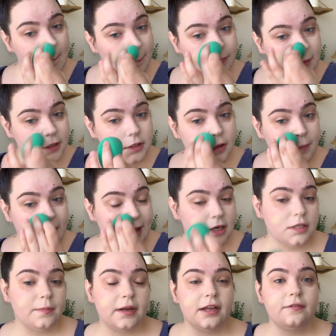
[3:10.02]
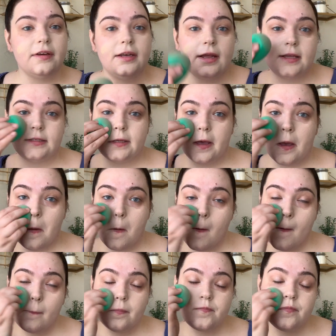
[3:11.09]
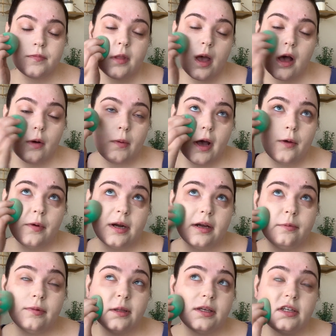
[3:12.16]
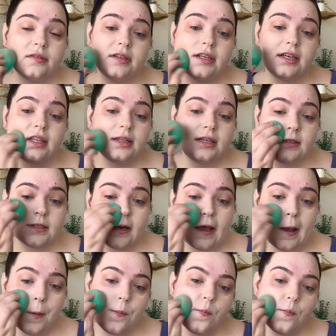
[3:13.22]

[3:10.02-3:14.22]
this will match. But if it doesn't, oh well, we're not really doing anything today.